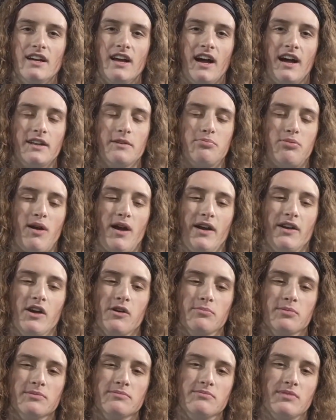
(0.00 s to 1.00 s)
I had to pry it
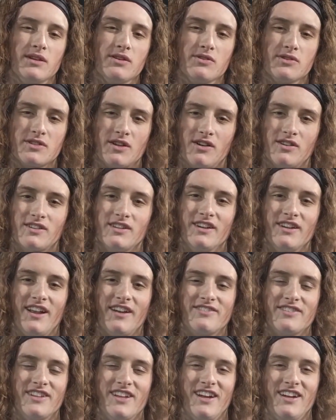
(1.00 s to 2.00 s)
open, but it was all good
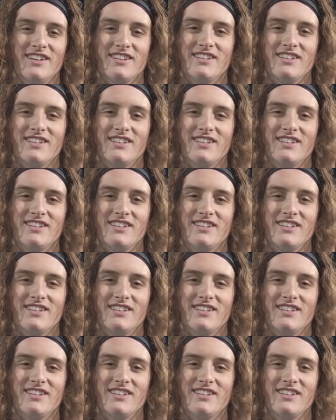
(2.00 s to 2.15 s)
after that.